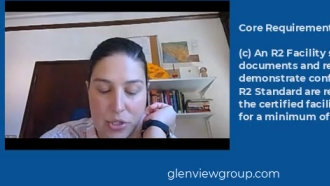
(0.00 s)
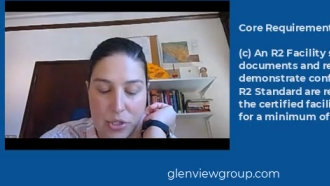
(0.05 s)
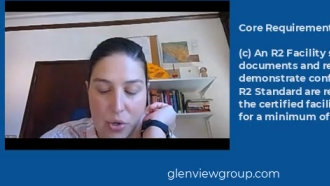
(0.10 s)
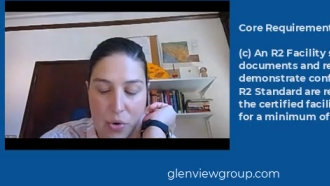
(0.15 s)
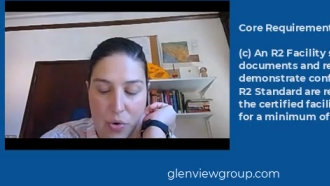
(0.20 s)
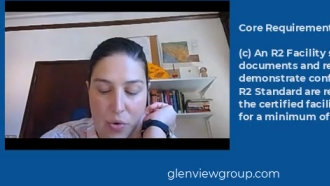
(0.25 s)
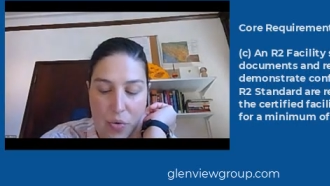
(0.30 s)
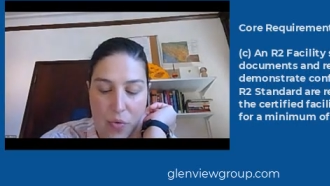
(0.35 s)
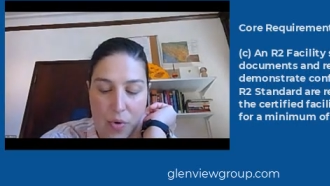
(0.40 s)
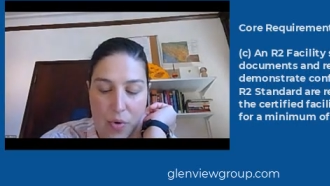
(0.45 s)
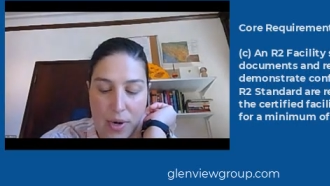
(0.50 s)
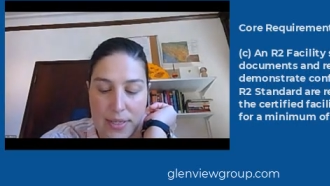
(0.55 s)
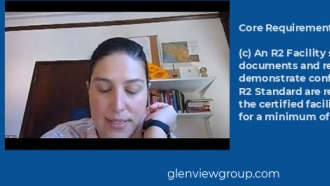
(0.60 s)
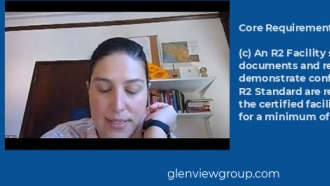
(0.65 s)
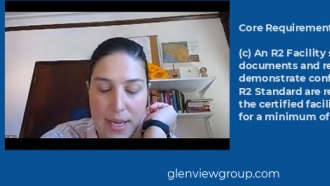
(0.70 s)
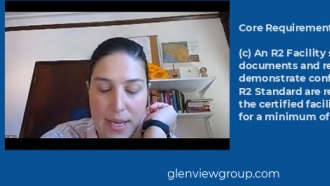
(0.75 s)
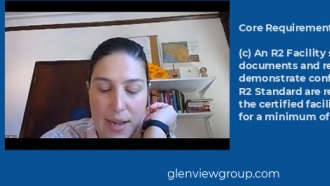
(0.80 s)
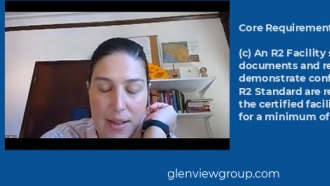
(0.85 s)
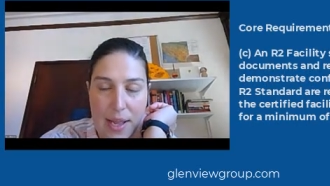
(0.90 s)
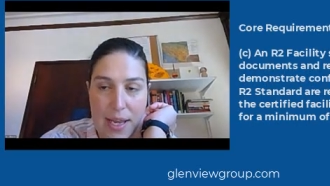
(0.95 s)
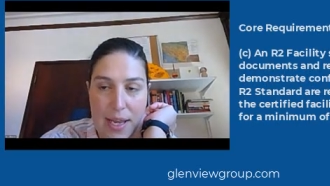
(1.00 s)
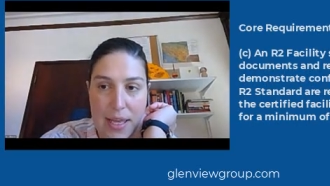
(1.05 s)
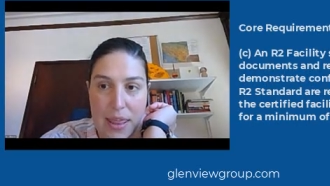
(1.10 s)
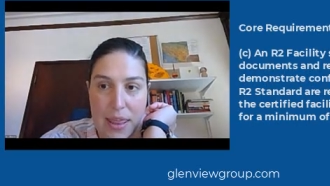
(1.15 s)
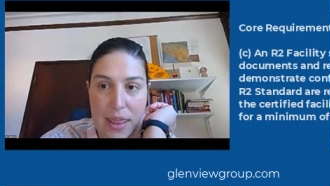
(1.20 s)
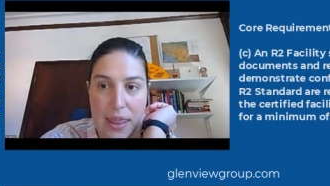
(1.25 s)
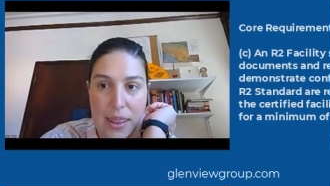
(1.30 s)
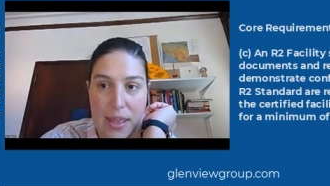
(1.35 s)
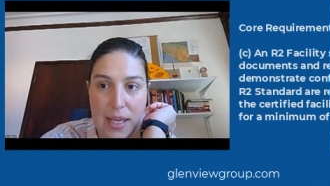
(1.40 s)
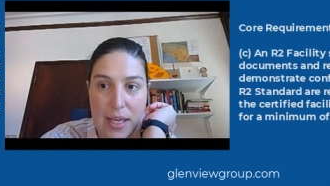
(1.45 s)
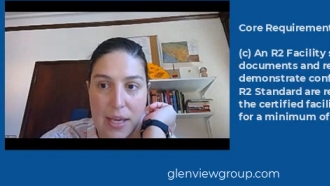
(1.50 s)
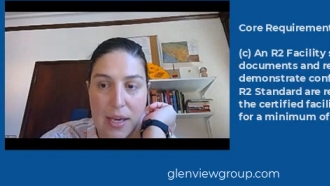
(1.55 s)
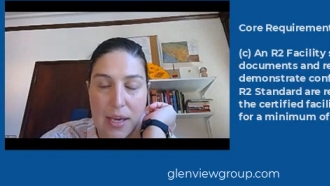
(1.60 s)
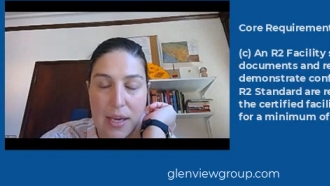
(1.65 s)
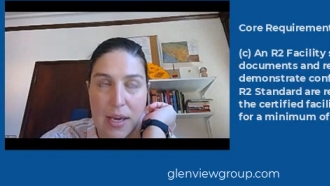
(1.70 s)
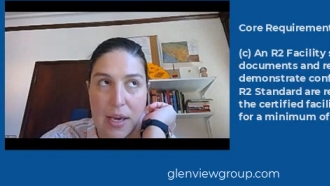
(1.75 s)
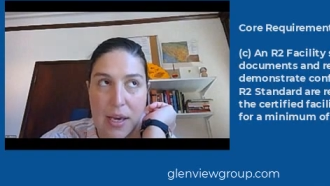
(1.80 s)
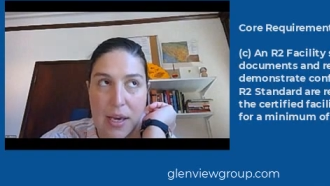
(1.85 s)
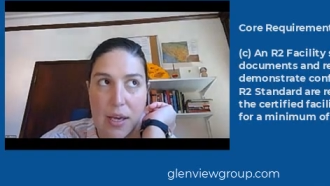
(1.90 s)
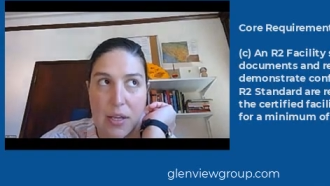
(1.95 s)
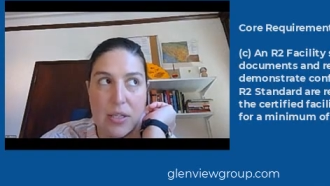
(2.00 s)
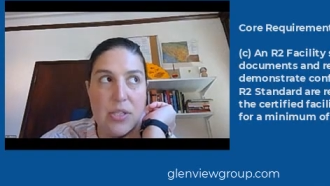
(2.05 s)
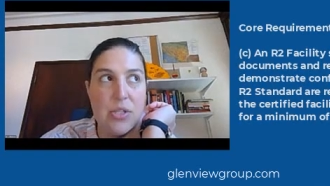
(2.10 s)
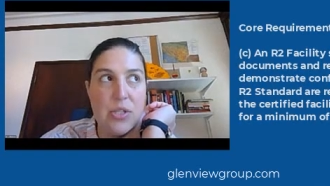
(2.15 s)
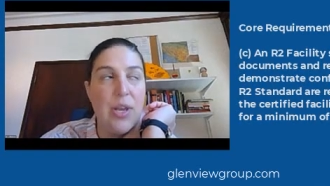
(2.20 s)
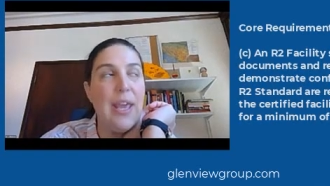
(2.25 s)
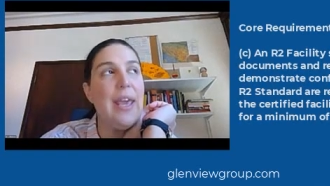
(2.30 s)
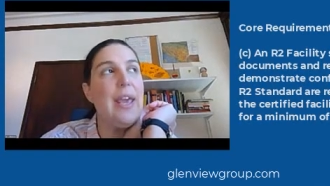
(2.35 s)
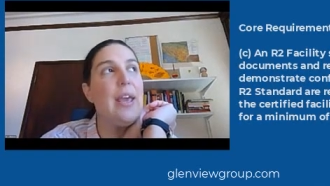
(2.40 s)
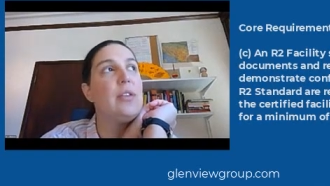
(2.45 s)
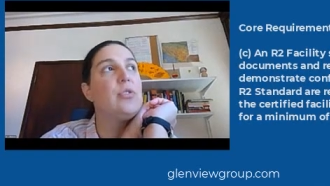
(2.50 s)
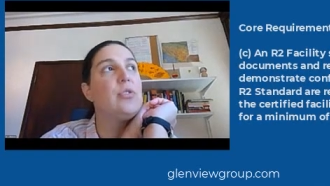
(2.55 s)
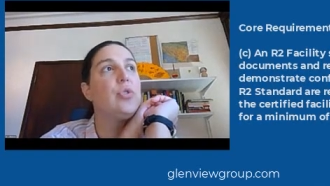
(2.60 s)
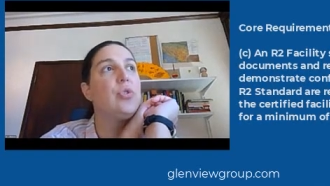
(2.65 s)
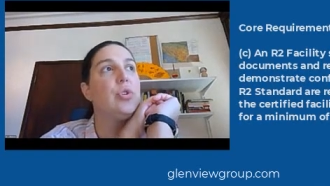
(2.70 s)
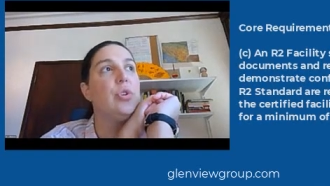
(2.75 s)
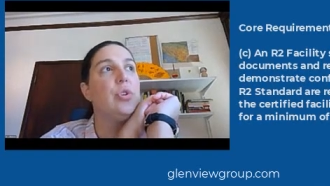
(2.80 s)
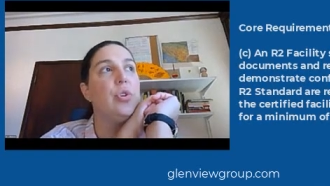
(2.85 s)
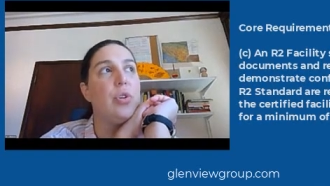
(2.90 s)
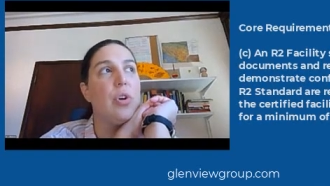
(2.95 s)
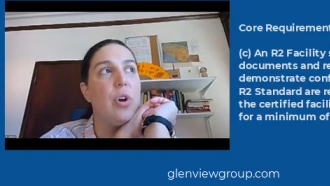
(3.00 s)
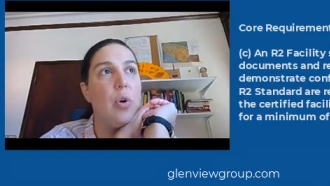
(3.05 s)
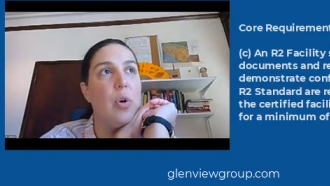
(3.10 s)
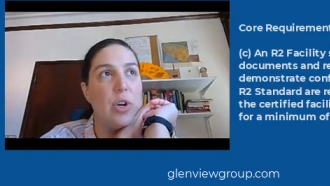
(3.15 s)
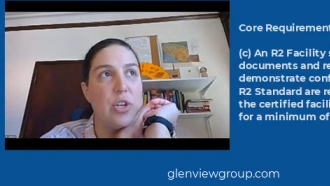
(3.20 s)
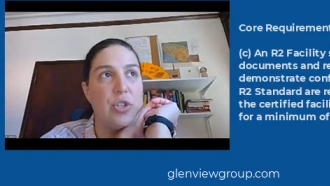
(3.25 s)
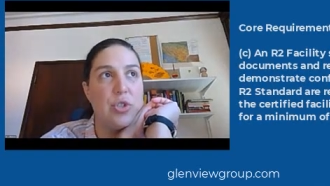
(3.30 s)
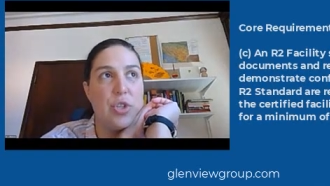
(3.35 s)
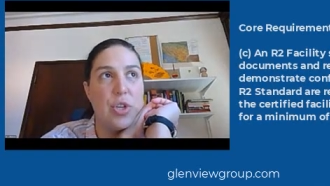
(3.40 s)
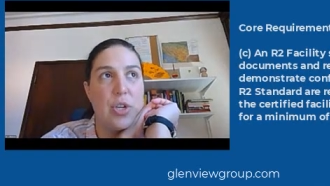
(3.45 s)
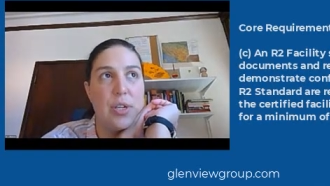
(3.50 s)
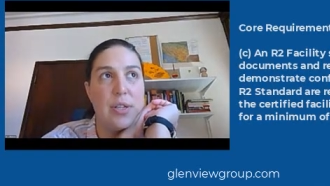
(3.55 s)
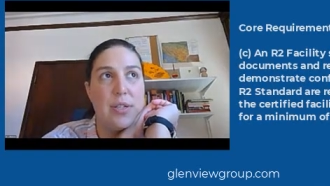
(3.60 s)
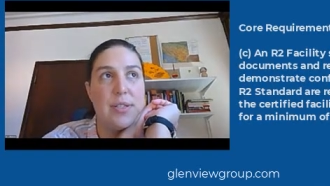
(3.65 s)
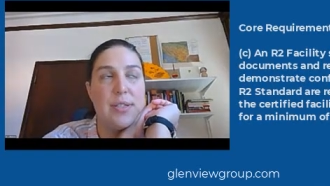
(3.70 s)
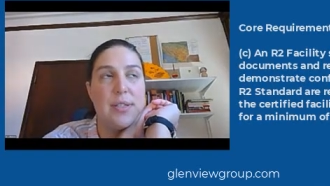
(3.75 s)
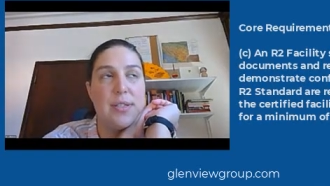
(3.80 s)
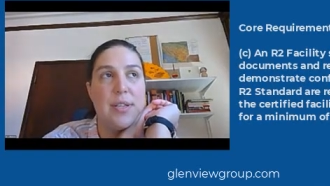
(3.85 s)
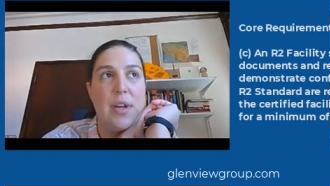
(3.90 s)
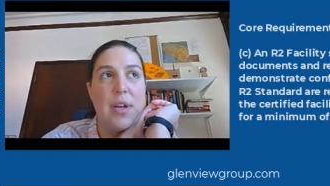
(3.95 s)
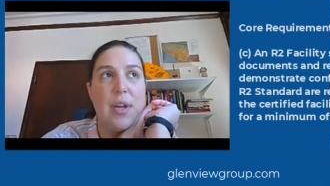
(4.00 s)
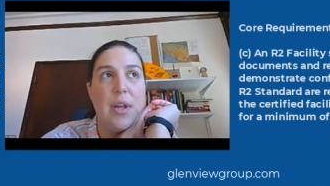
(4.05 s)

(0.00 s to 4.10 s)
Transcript: So Asal, I think to answer your question,